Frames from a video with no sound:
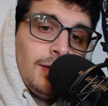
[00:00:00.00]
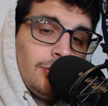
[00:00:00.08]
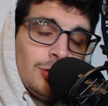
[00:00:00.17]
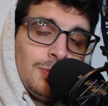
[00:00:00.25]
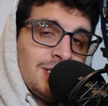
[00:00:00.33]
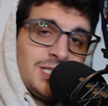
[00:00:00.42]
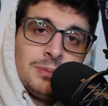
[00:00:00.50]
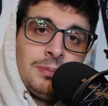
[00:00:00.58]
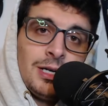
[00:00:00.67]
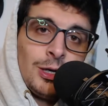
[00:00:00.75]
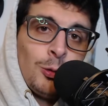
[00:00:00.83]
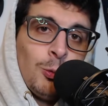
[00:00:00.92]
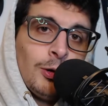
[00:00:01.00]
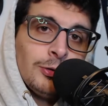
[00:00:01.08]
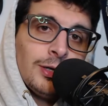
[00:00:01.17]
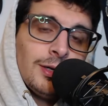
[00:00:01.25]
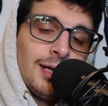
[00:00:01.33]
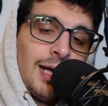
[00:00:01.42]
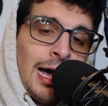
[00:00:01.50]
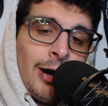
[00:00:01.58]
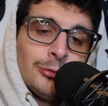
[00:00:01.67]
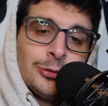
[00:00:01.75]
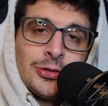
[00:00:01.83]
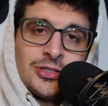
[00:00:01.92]
There must have been a quota
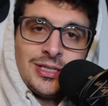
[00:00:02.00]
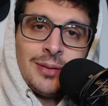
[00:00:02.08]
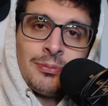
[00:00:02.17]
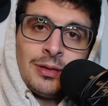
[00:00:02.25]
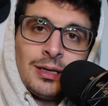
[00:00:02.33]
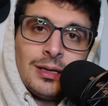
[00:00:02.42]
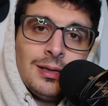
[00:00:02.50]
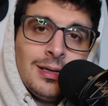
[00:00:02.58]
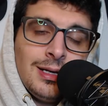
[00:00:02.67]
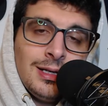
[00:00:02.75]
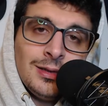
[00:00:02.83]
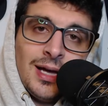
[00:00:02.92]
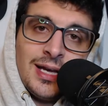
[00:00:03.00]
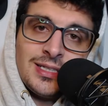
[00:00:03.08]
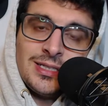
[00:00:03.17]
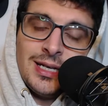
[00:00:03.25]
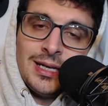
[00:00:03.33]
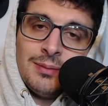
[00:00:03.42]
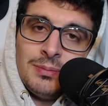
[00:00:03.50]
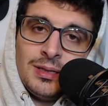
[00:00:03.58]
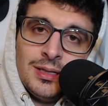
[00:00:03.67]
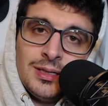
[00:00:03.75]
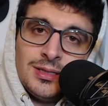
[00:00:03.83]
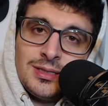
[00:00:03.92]
out or something last night
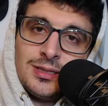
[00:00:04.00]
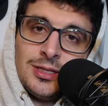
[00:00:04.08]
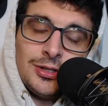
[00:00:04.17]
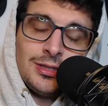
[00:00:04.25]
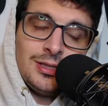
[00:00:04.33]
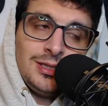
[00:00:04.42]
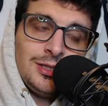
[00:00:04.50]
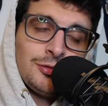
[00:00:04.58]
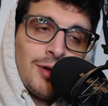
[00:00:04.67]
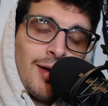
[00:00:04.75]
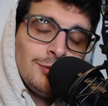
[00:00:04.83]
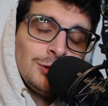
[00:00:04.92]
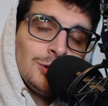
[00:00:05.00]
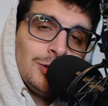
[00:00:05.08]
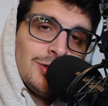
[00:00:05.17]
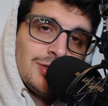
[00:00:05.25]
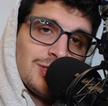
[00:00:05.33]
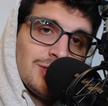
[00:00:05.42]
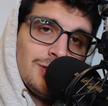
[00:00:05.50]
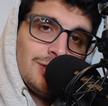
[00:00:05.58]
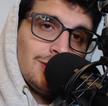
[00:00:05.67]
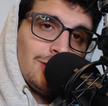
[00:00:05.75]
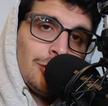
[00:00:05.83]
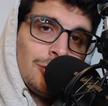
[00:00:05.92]
because 13 travel calls
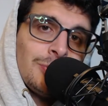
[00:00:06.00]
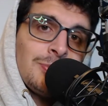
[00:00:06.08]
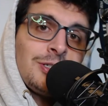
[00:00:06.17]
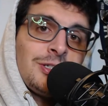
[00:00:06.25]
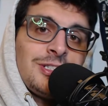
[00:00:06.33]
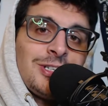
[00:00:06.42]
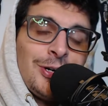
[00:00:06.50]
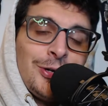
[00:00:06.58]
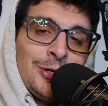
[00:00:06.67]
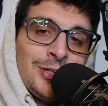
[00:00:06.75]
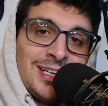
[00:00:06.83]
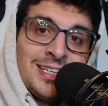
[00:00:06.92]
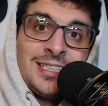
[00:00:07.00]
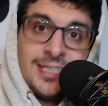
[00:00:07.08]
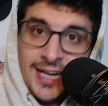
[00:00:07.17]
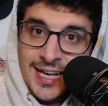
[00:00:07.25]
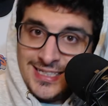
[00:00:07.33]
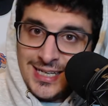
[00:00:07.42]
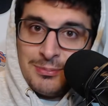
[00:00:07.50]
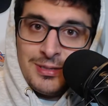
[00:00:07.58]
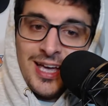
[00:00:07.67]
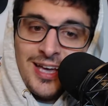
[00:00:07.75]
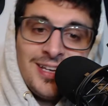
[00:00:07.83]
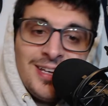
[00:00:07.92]
are absurd in today's
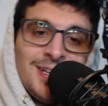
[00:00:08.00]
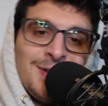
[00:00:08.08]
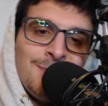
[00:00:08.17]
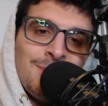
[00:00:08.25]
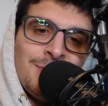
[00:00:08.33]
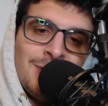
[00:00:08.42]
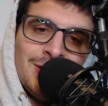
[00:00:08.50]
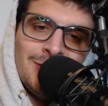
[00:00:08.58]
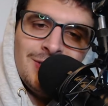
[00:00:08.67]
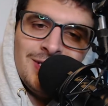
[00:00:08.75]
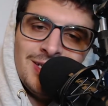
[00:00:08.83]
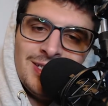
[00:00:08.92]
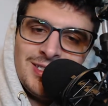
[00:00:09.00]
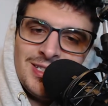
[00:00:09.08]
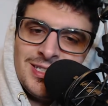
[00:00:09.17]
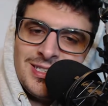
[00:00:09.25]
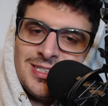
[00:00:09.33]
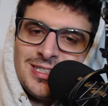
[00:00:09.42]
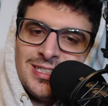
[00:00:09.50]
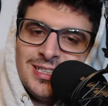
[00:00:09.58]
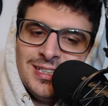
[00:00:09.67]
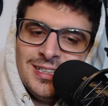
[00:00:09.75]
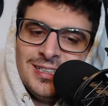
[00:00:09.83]
NBA. It's